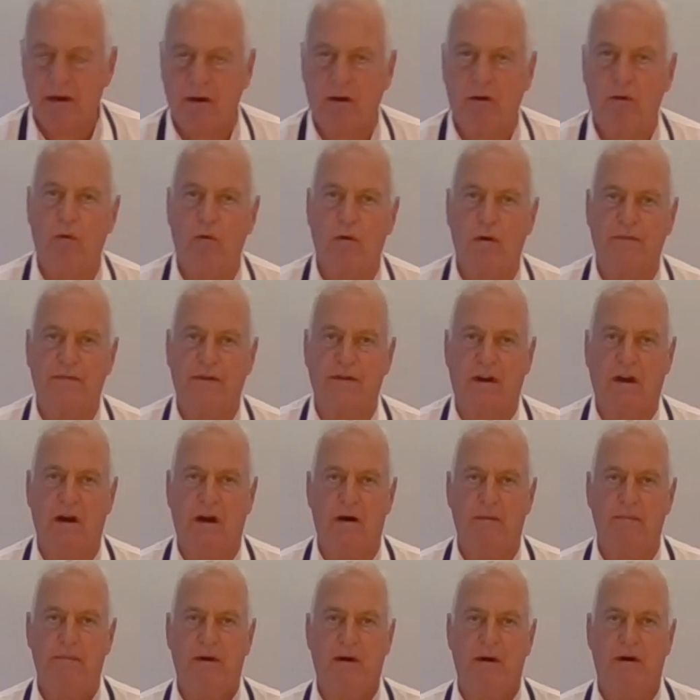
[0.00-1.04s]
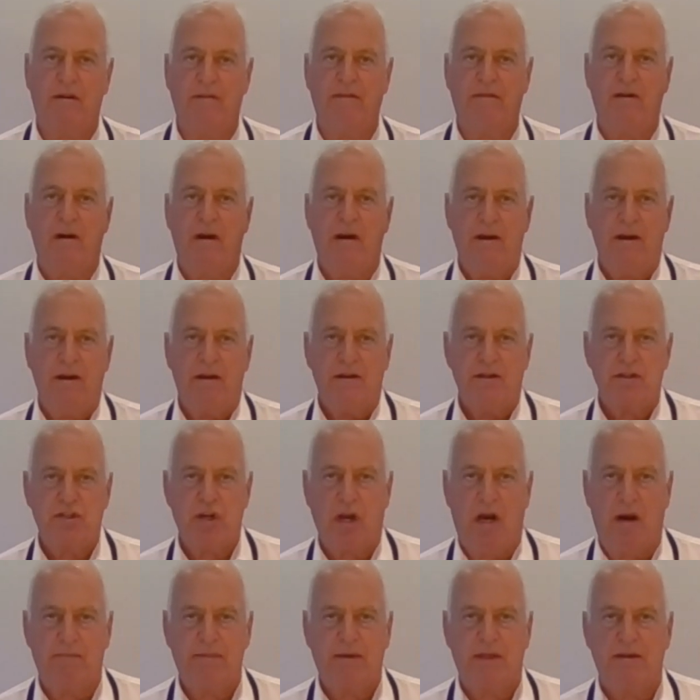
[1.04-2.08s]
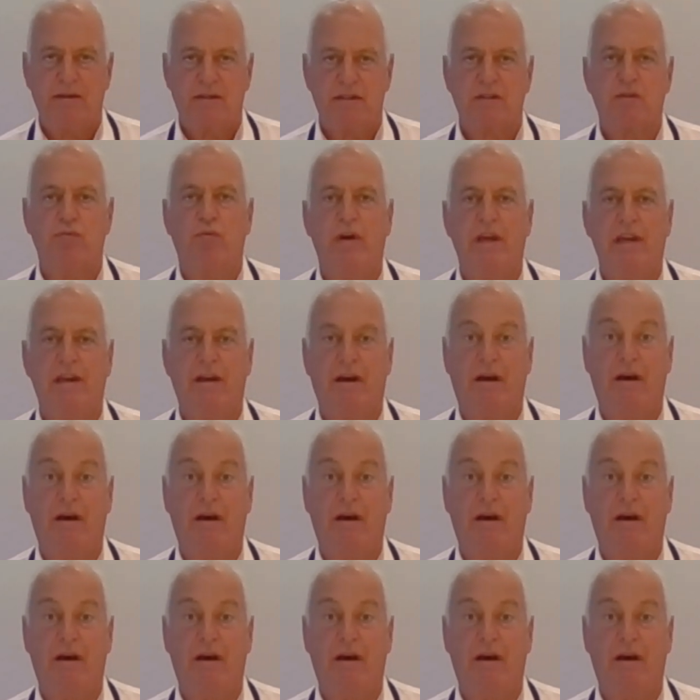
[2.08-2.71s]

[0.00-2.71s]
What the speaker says: a quarter of a cup of chopped sweet